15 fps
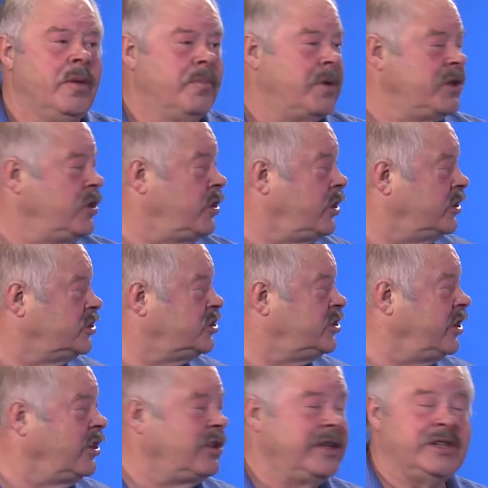but you could
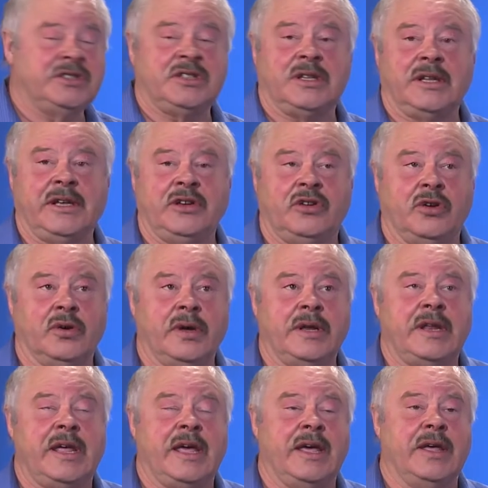still easily do
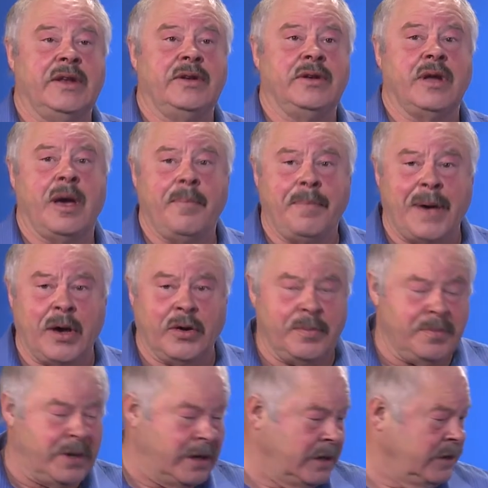it in about a
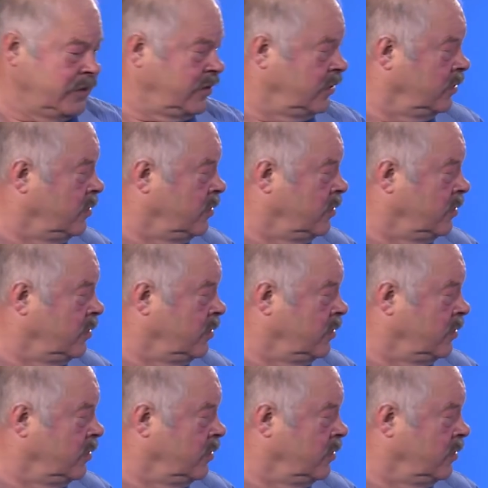minute